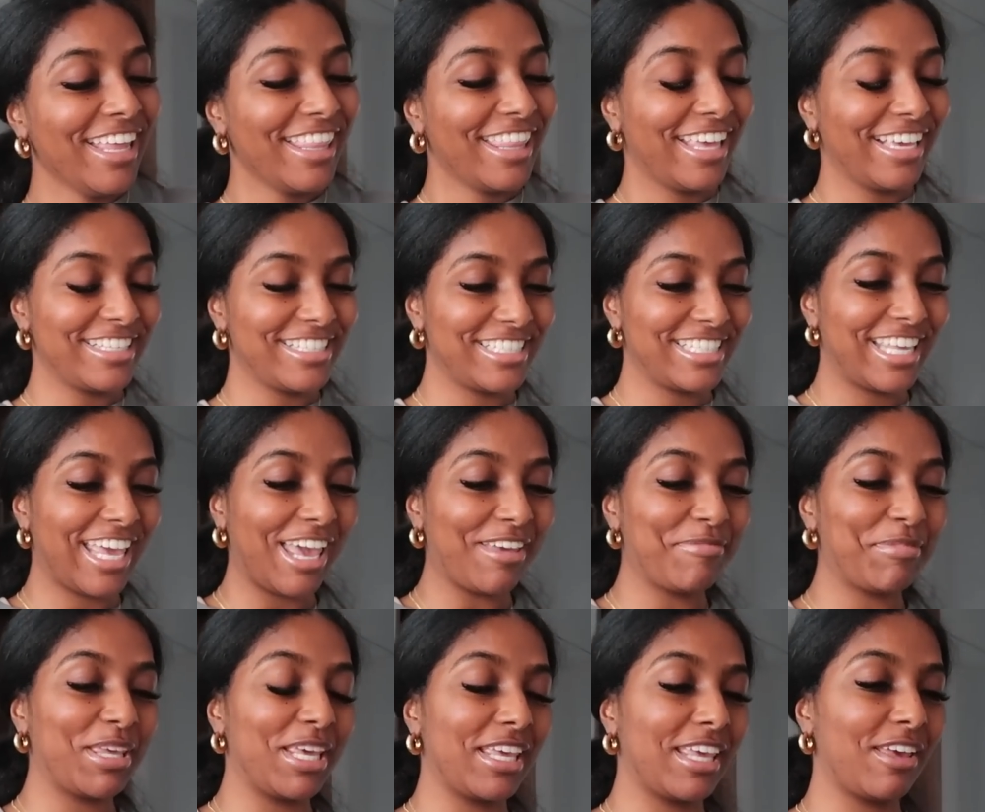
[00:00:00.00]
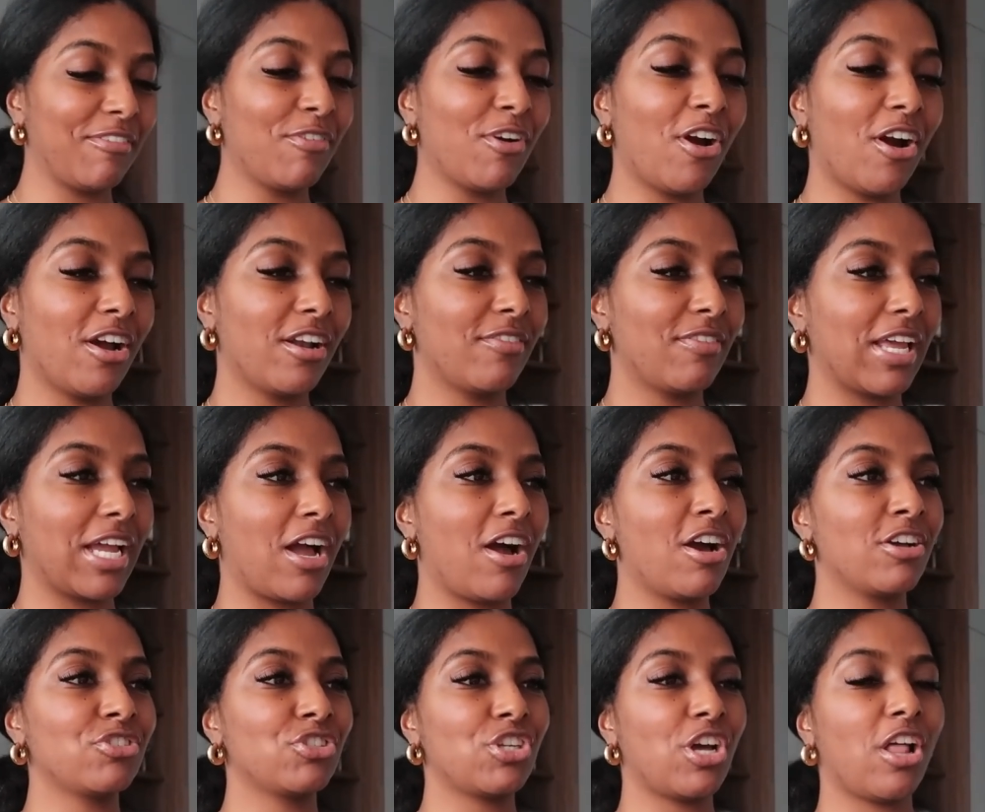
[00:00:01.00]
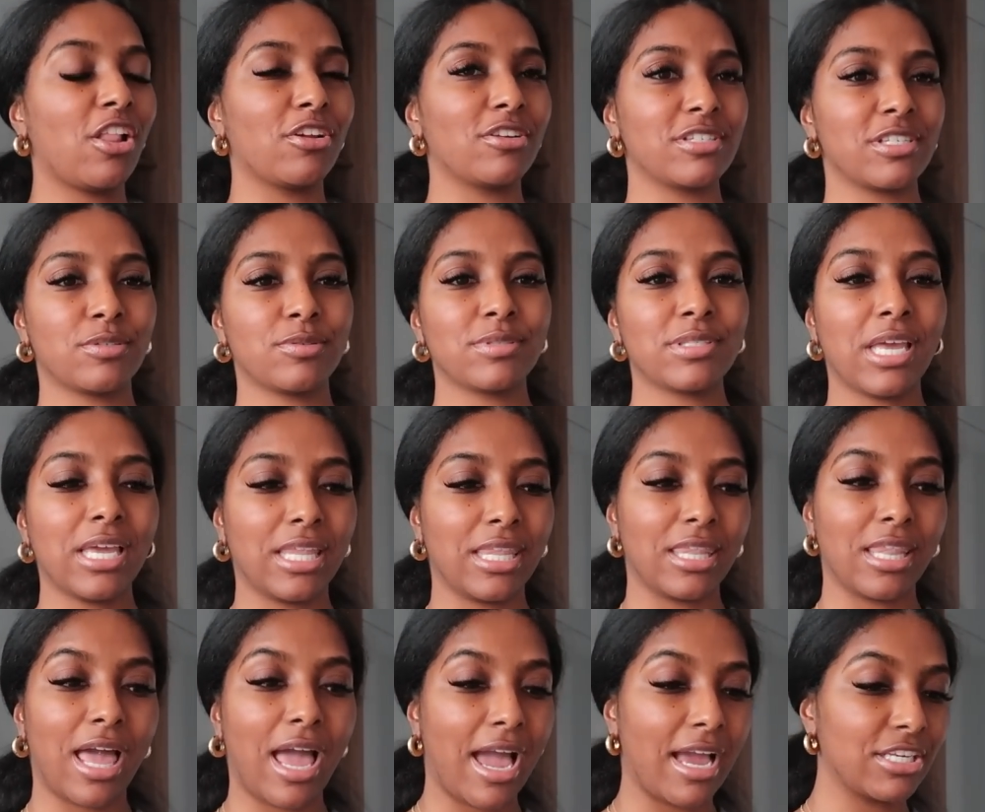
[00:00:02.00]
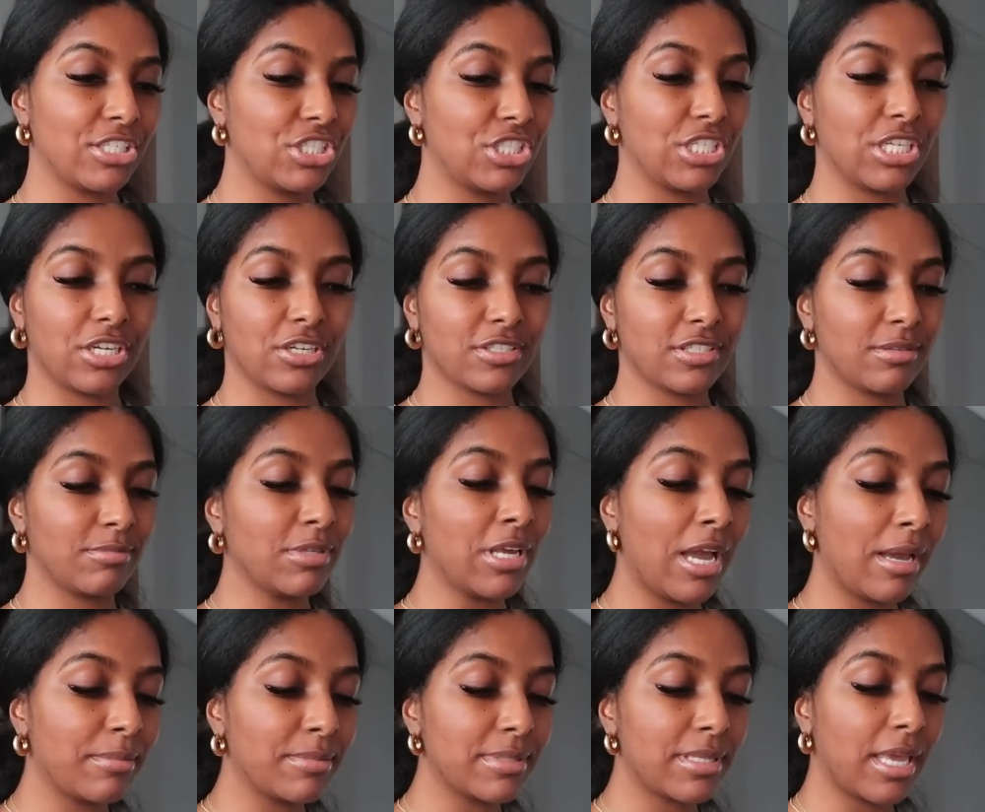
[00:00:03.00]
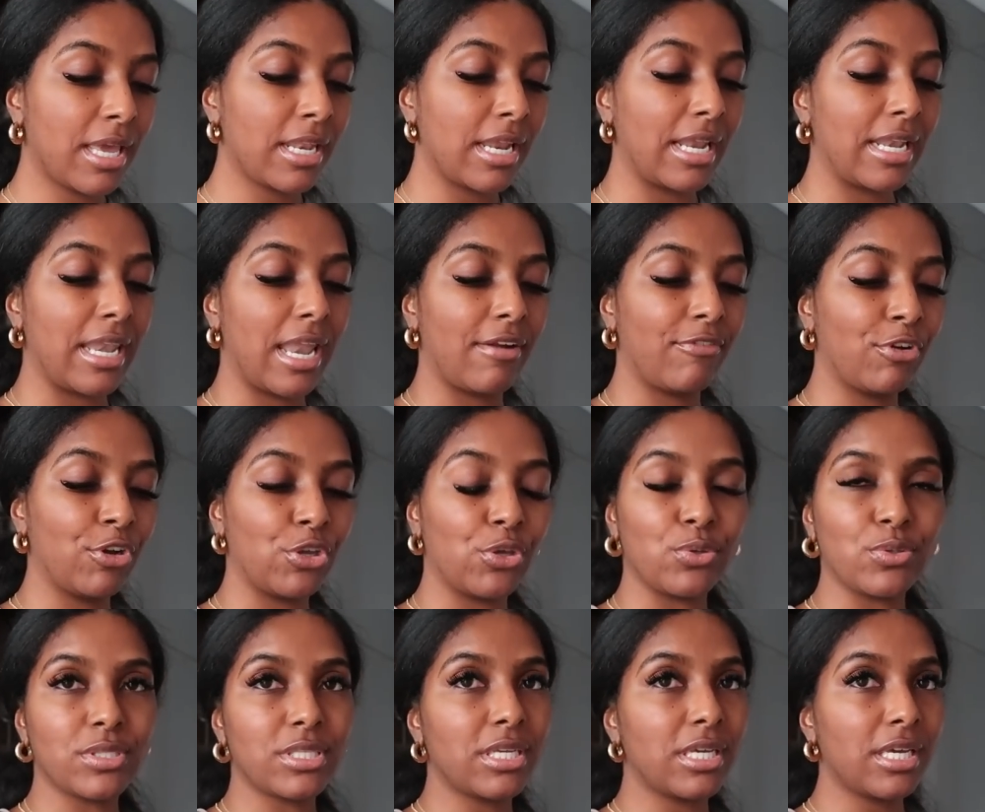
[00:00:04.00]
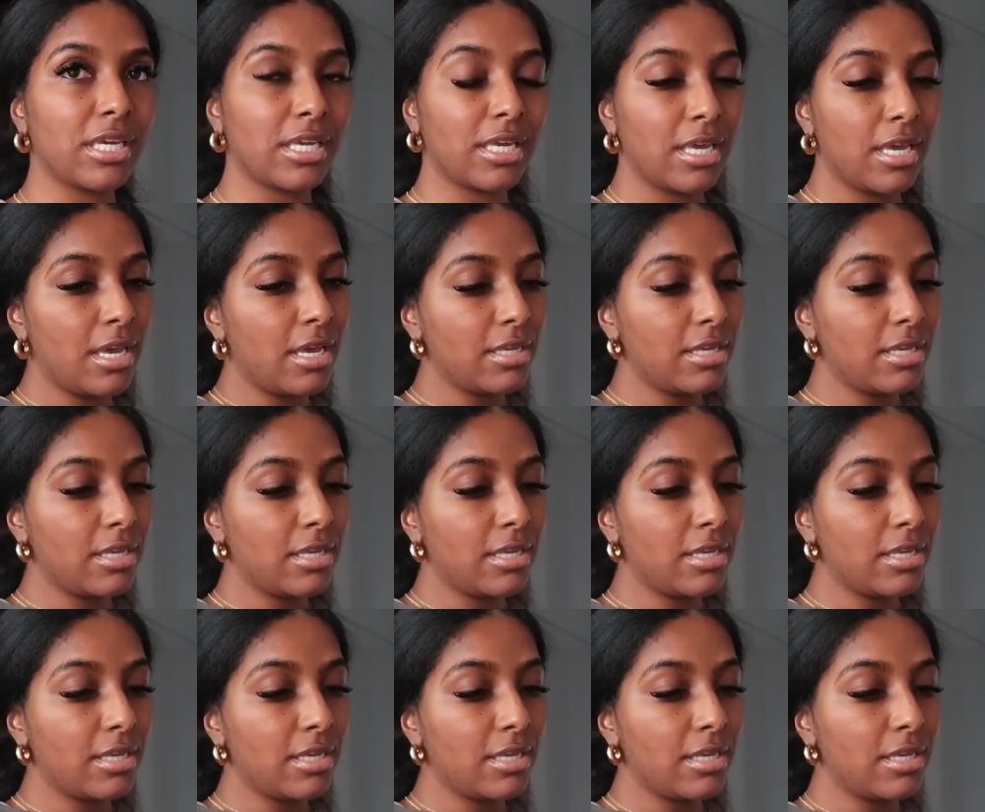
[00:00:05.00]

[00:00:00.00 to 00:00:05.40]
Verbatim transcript: They gave me a gift card of like a hundred dollars. This was like last year sometime, and I never used it.